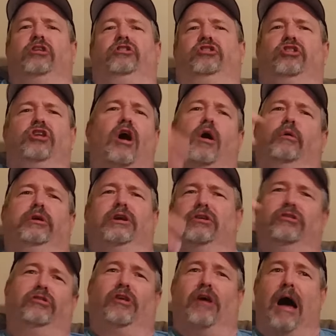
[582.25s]
To show
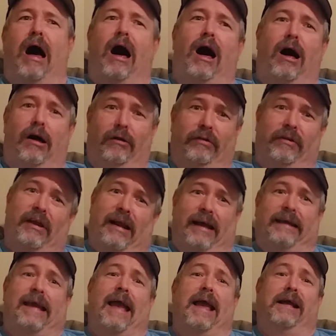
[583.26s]
you all that
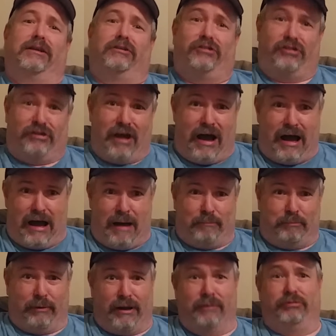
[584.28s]
I can't
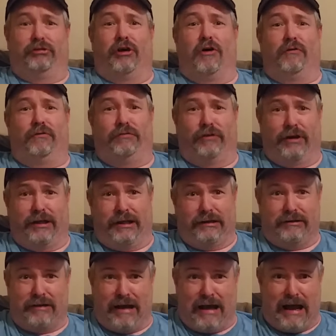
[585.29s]
stop and I'm so
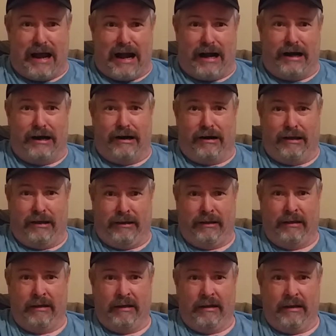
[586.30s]
freaking tired.
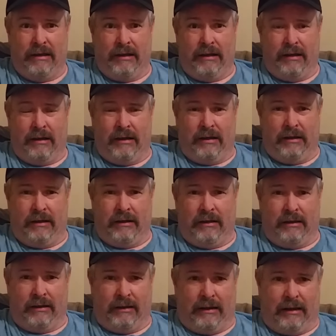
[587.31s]

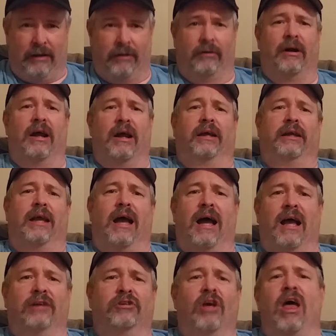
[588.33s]
Alright
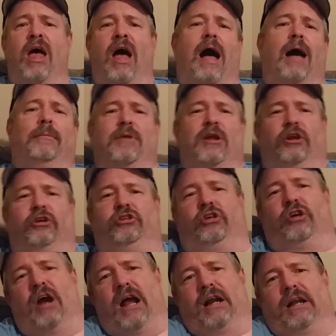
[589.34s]
guys, I'm gonna
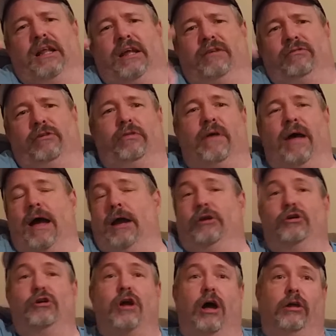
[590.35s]
try and leave it at
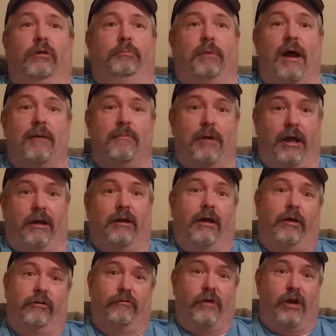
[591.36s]
that. we'll probably make
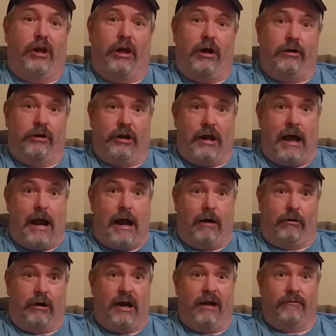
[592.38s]
another video in an
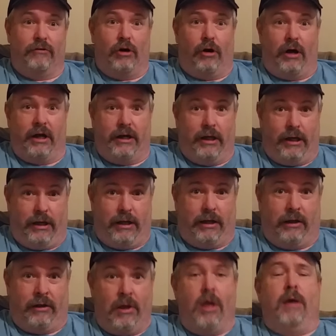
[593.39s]
hour, I have no
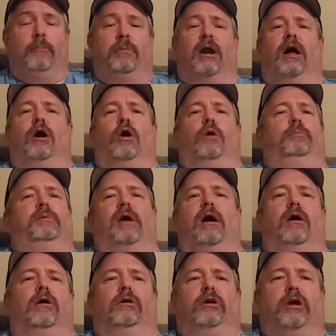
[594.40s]
idea. But I hope
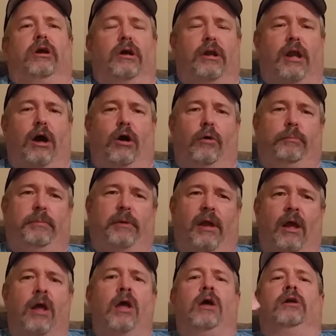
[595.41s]
y'all good and I hope
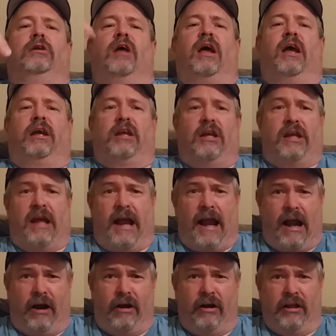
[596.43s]
you taking
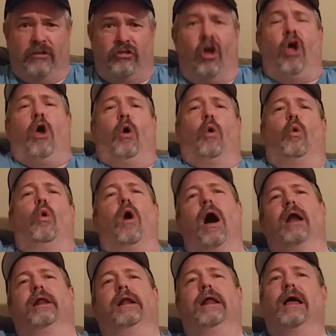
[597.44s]
care of this.
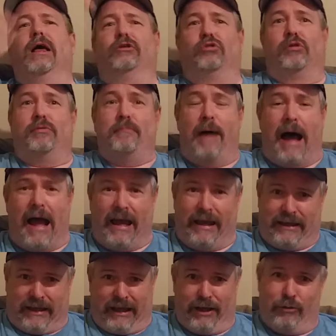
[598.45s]
What it is with
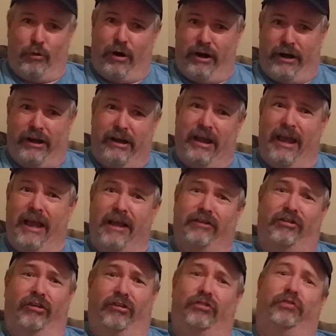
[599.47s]
Mikey and what it
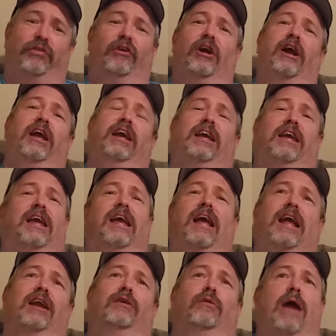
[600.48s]
is is
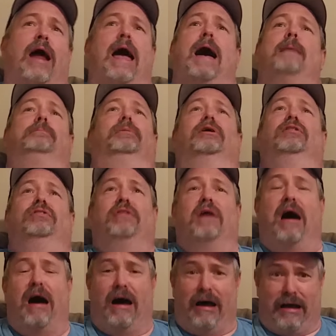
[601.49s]
freaking rapid
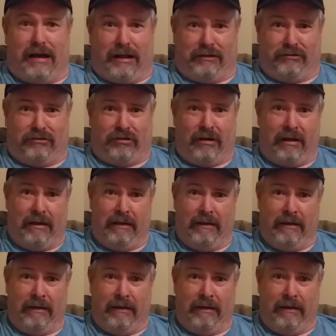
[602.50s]
thoughts.